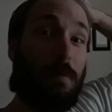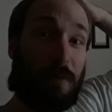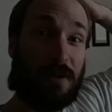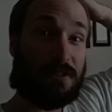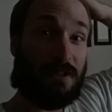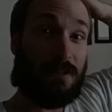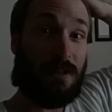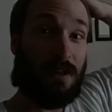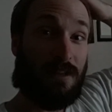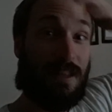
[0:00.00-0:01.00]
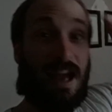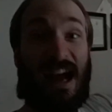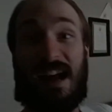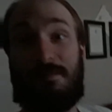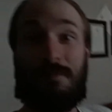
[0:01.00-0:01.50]
person that
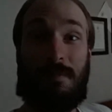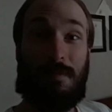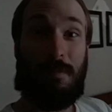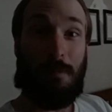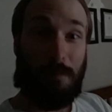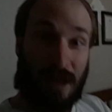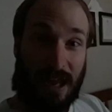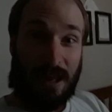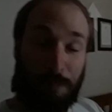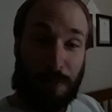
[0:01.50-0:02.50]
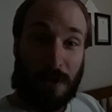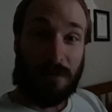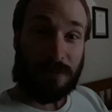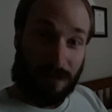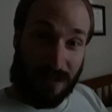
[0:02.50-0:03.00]
I may put
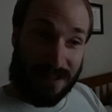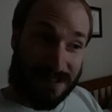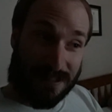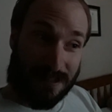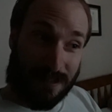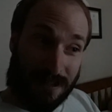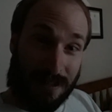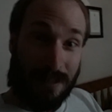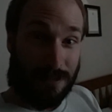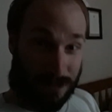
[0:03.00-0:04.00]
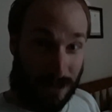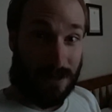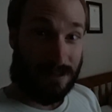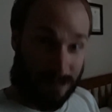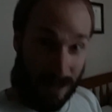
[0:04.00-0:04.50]
off the list is
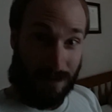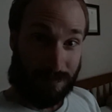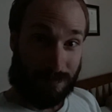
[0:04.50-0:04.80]
Johnny Depp.